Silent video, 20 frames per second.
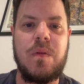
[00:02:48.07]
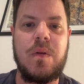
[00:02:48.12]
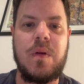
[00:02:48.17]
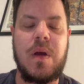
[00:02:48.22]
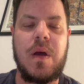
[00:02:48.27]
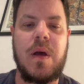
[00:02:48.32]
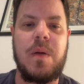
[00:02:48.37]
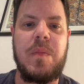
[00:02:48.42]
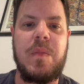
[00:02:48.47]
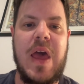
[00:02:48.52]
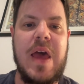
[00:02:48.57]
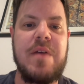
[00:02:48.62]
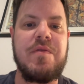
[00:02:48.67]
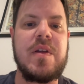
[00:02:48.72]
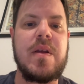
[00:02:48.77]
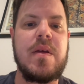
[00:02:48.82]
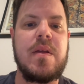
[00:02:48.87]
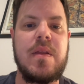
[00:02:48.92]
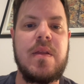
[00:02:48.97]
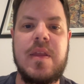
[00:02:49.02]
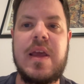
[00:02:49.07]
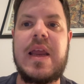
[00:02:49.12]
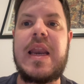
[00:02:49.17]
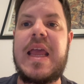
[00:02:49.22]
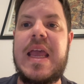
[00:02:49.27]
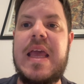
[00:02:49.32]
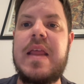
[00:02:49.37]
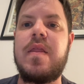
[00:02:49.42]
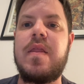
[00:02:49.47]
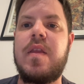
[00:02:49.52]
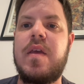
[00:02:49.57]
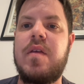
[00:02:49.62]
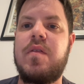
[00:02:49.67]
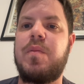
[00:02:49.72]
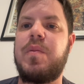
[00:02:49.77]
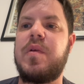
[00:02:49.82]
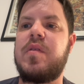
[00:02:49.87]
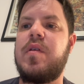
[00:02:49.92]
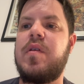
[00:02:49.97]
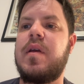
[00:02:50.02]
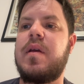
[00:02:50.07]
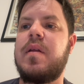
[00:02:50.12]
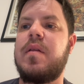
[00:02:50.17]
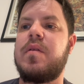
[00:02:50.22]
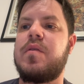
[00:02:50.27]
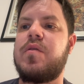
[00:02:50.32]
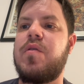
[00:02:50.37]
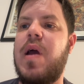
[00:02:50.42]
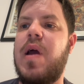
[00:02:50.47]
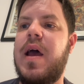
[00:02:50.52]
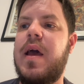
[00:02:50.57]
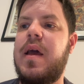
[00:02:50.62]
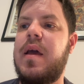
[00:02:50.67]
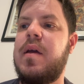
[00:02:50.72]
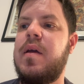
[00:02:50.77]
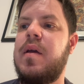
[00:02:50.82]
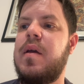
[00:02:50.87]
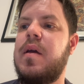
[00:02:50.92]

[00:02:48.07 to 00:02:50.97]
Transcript: evident than in this particular track.